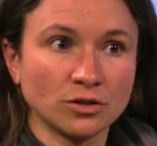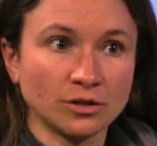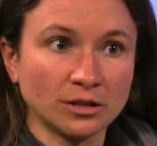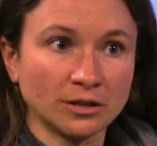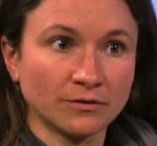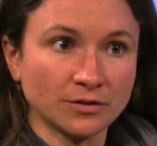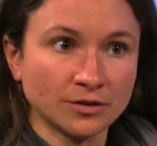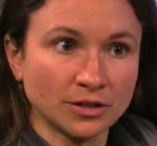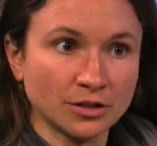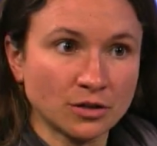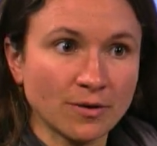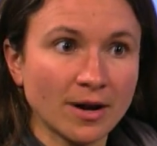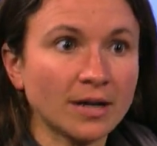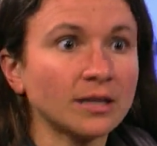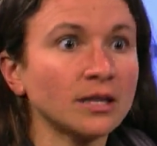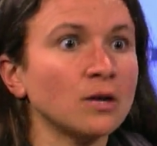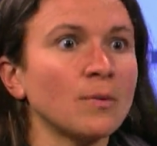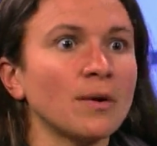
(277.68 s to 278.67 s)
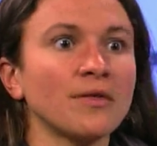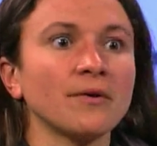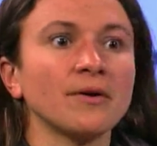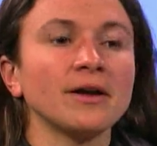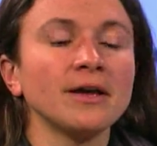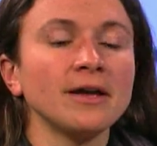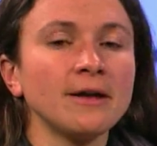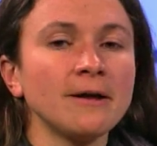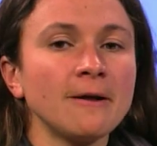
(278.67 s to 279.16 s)
delivers it directly, whether
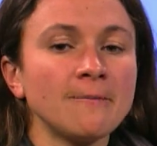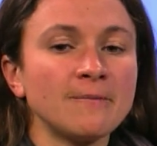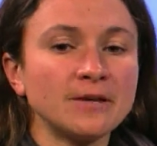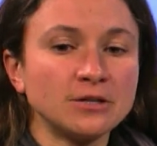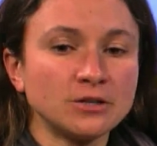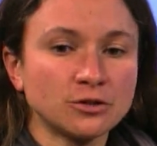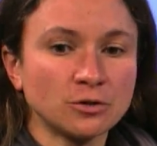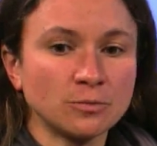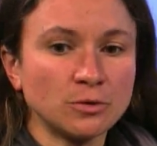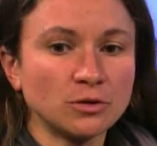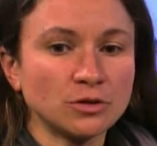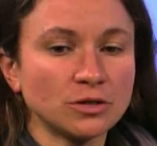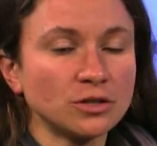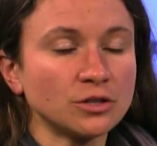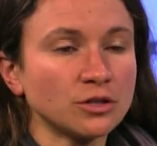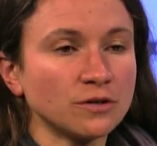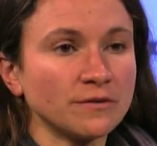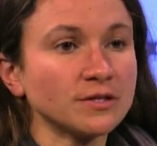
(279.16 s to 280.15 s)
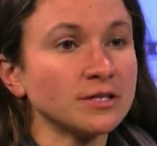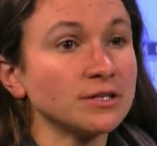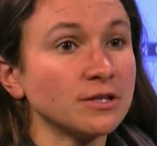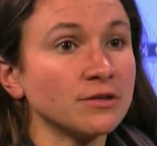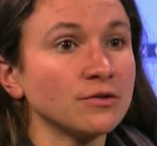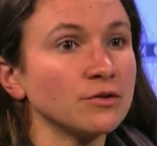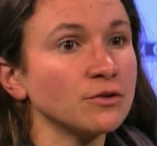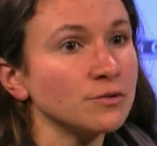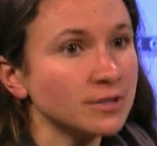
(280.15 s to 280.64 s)
it, the distribution services that
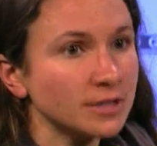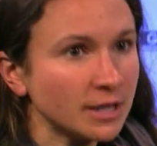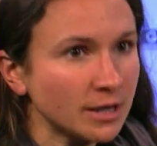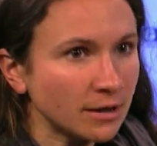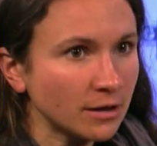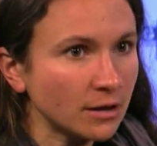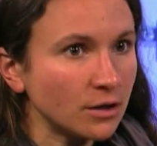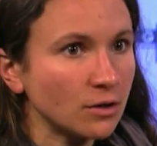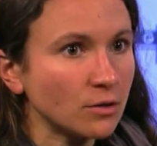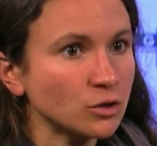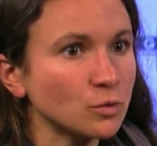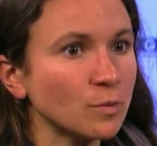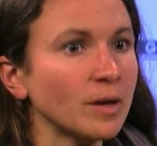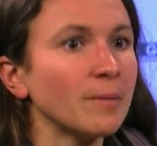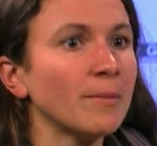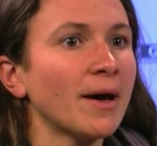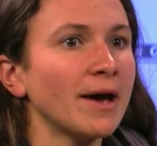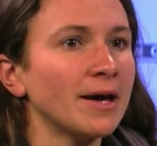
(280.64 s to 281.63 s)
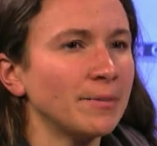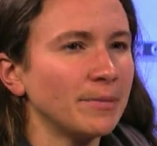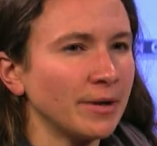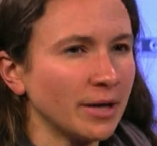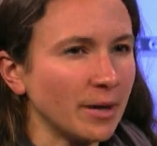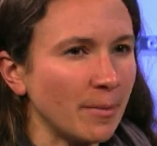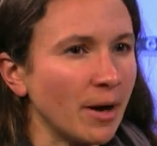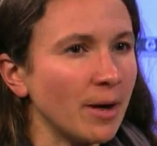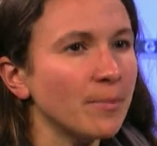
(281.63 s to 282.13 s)
they're using, you know, swing by and
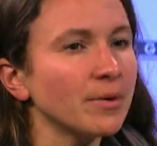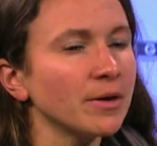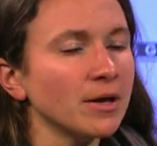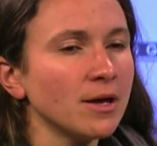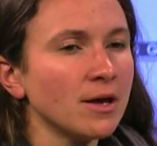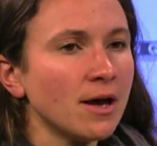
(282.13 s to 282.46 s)
pick them up.